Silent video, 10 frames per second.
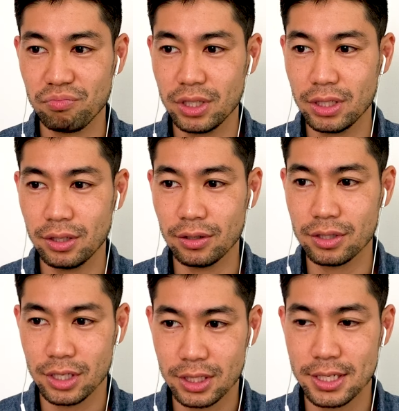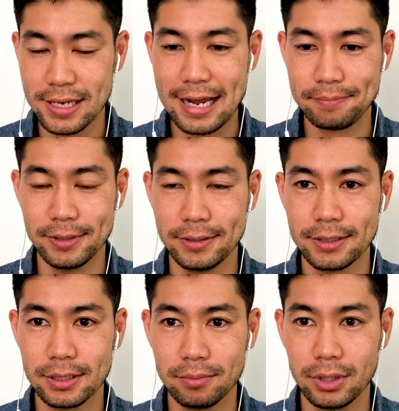you know, since this
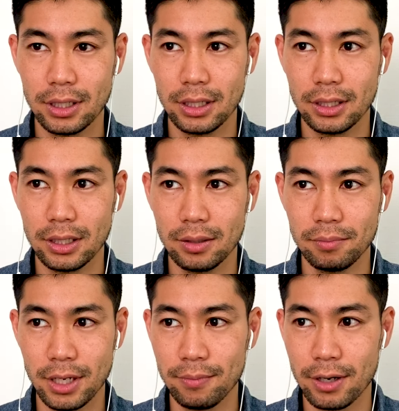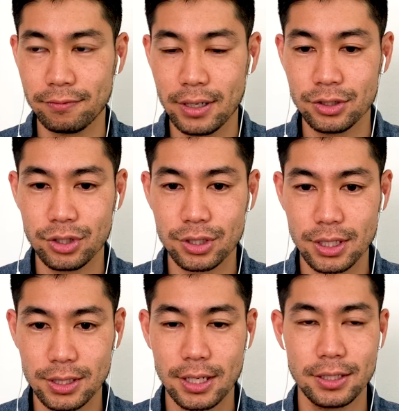happened, me and my friends just
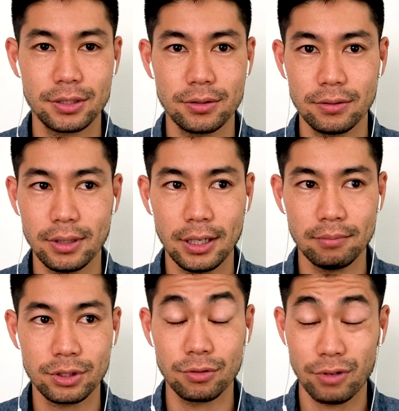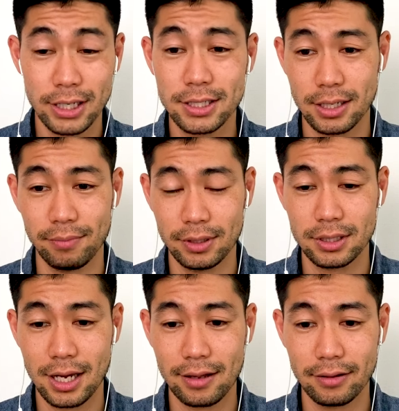decided to write something
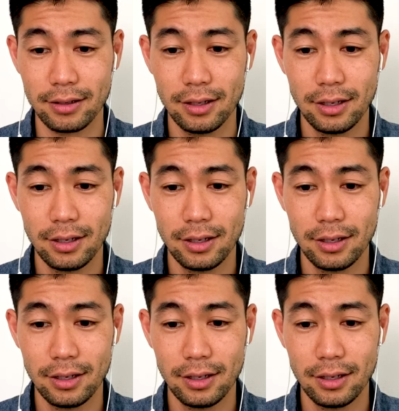together,